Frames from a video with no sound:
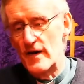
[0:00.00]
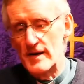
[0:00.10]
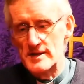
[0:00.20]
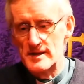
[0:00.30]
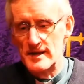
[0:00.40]

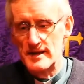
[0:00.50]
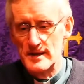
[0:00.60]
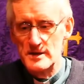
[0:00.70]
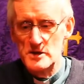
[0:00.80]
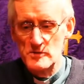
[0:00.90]
fasting
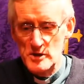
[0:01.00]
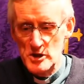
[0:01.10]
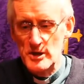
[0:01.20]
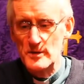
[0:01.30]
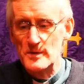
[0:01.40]
is to
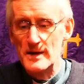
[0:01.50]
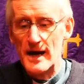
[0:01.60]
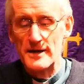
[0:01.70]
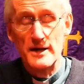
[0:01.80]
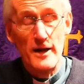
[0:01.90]
attune
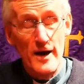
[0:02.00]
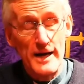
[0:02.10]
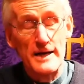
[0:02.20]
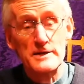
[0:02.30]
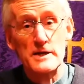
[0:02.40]
and
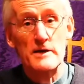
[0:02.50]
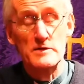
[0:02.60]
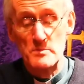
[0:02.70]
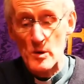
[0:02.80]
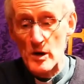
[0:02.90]
align
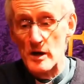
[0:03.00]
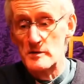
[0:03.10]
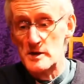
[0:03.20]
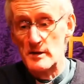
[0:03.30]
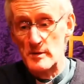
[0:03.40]
ourselves more
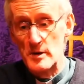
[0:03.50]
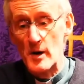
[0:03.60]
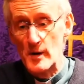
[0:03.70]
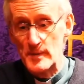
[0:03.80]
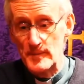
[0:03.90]
closely with
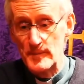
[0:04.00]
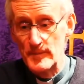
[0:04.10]
God.